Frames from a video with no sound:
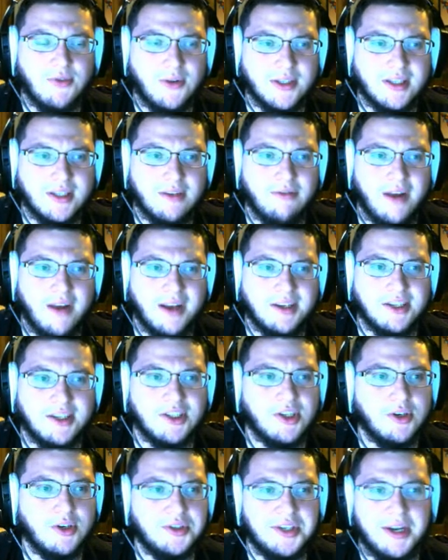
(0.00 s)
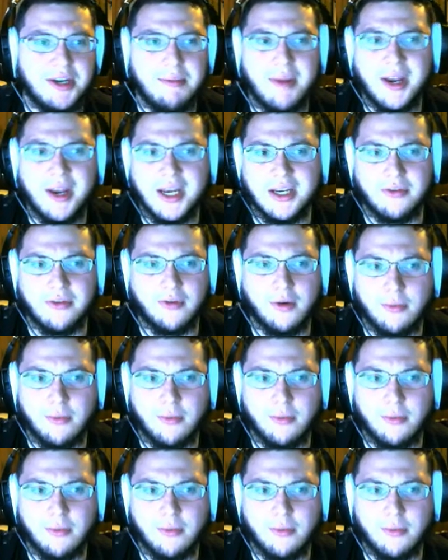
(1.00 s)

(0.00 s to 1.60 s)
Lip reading: fullest advantage, using it many different